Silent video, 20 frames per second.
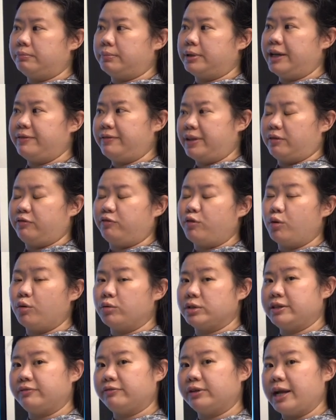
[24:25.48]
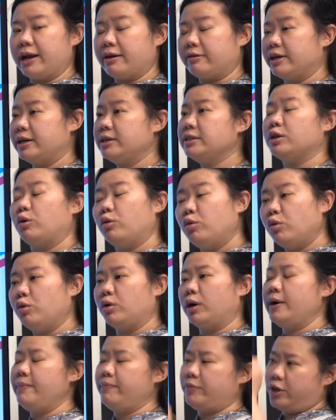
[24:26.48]
give it 4 different areas,
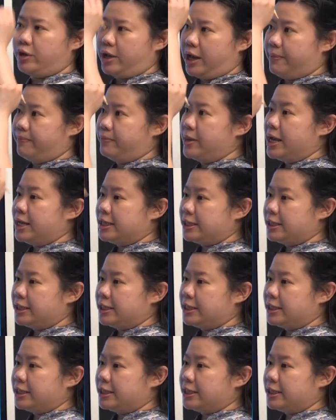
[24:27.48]
or you can